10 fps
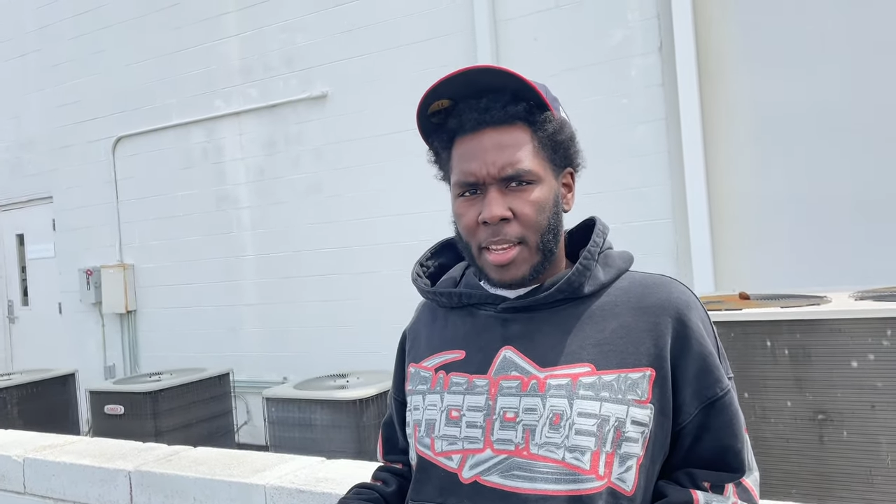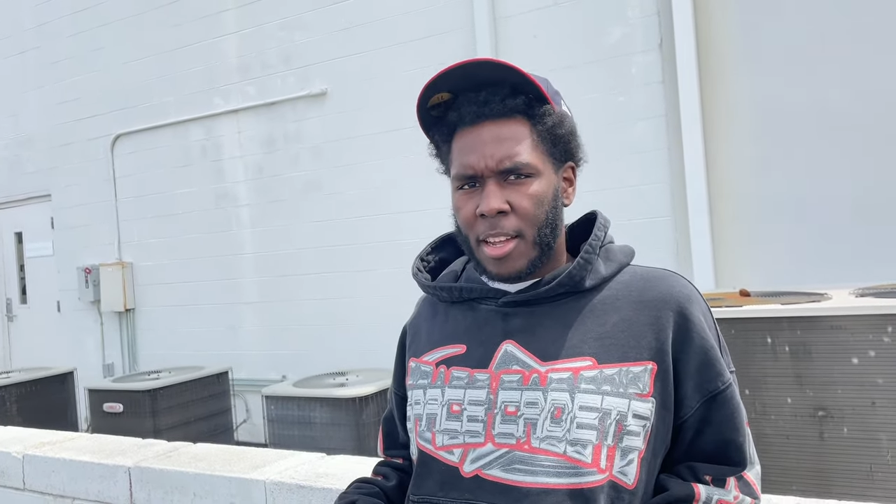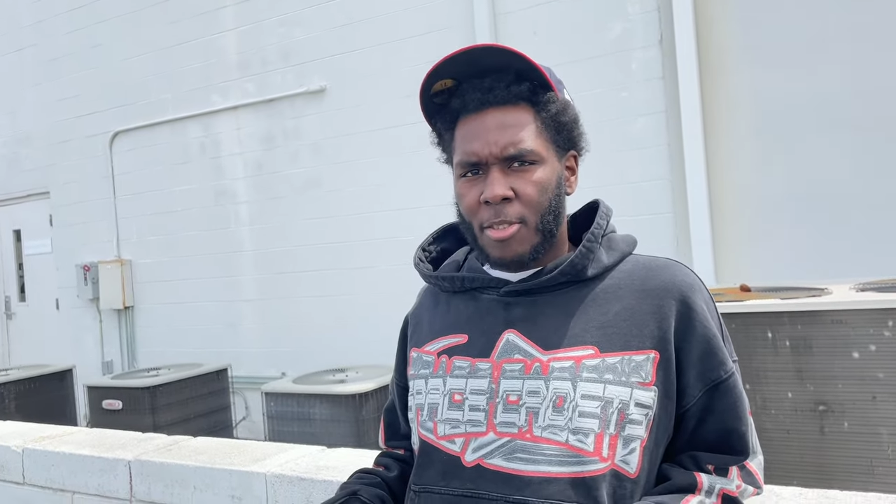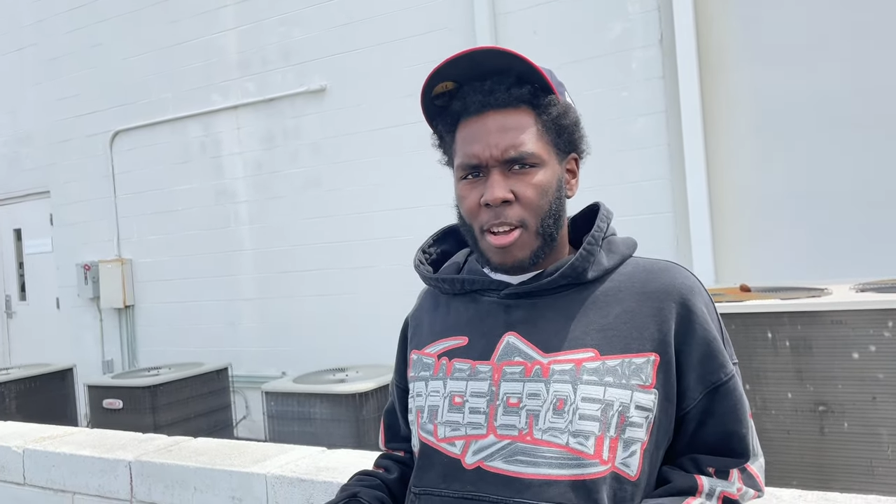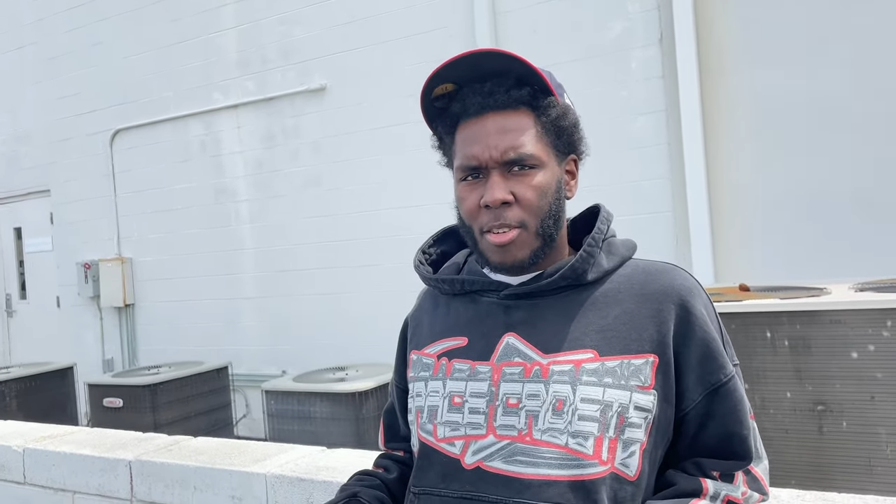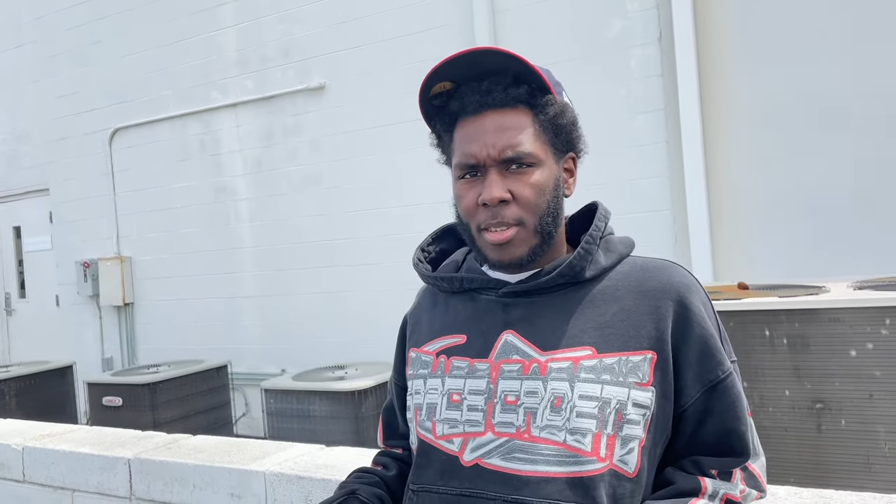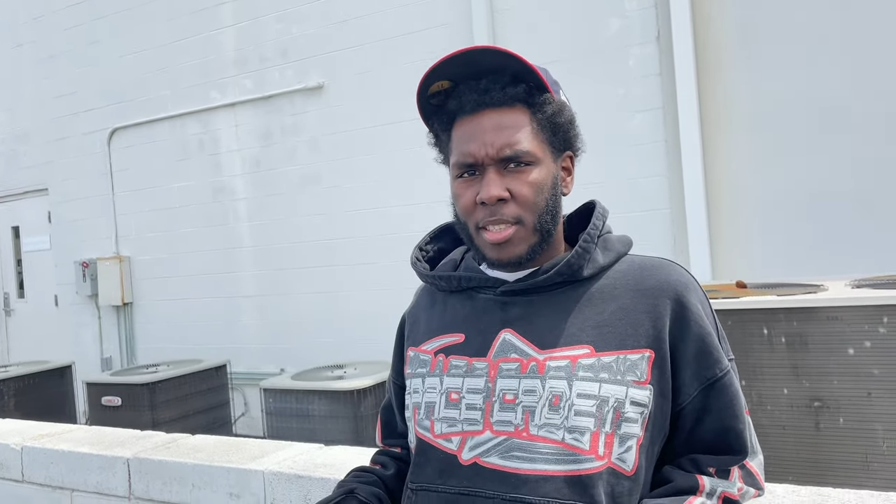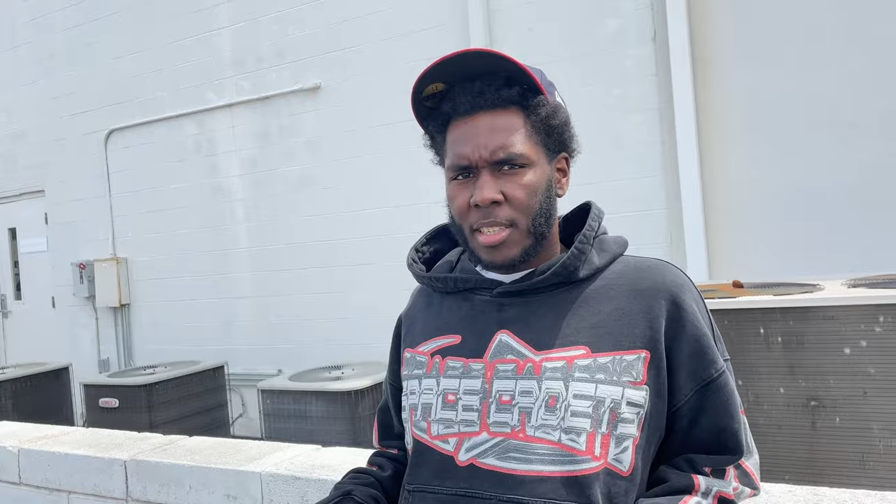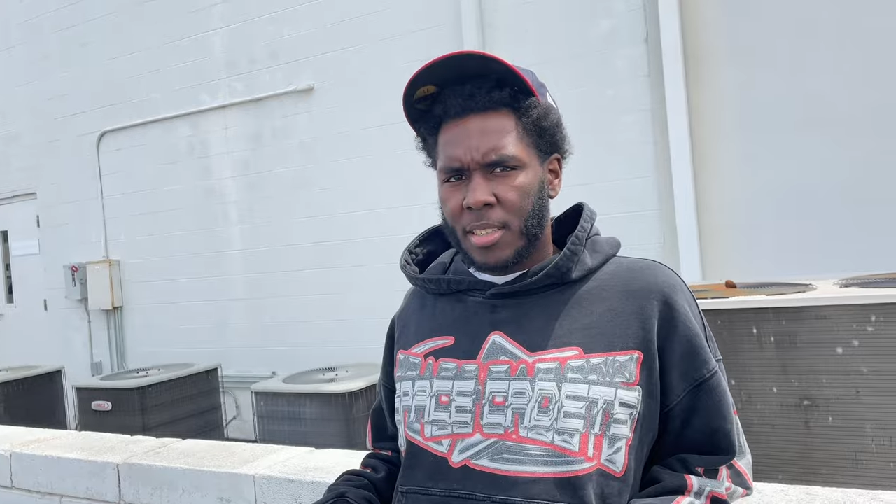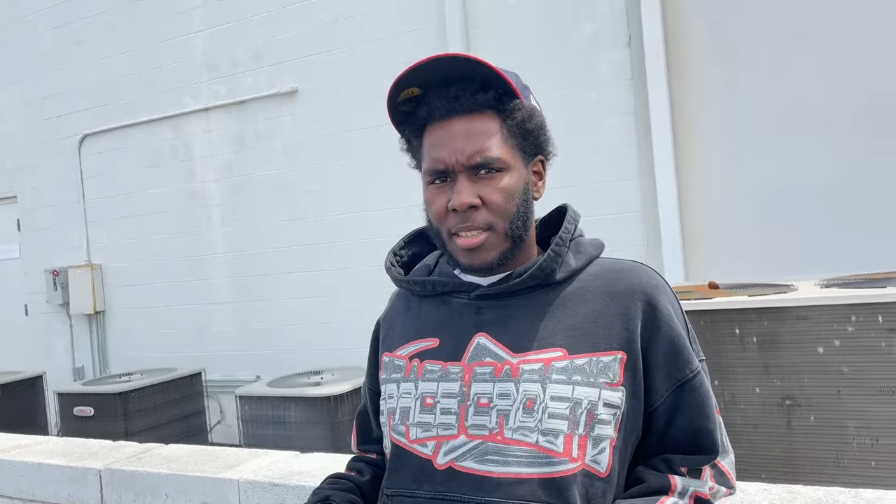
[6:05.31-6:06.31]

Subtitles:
nothing wrong with you.